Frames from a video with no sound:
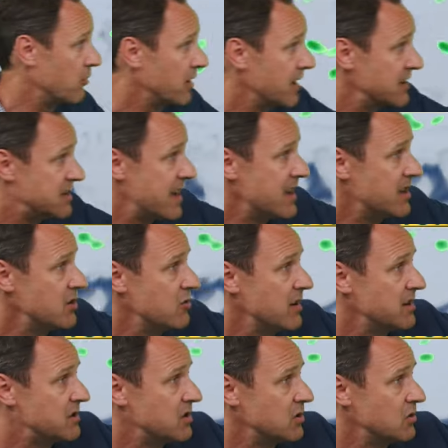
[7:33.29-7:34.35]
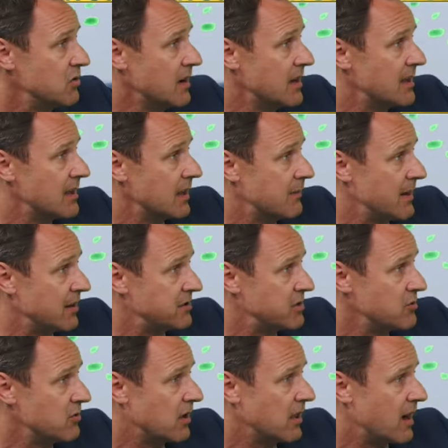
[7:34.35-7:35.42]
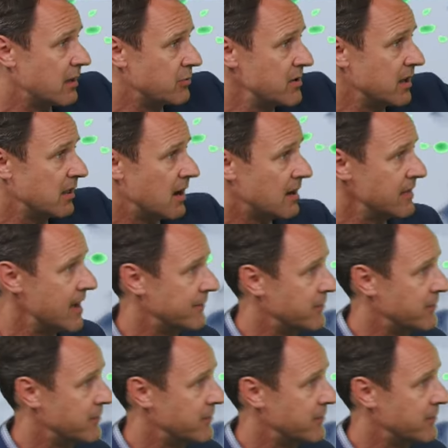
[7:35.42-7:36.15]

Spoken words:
we're going to take you into about 2 o'clock, 3 o'clock in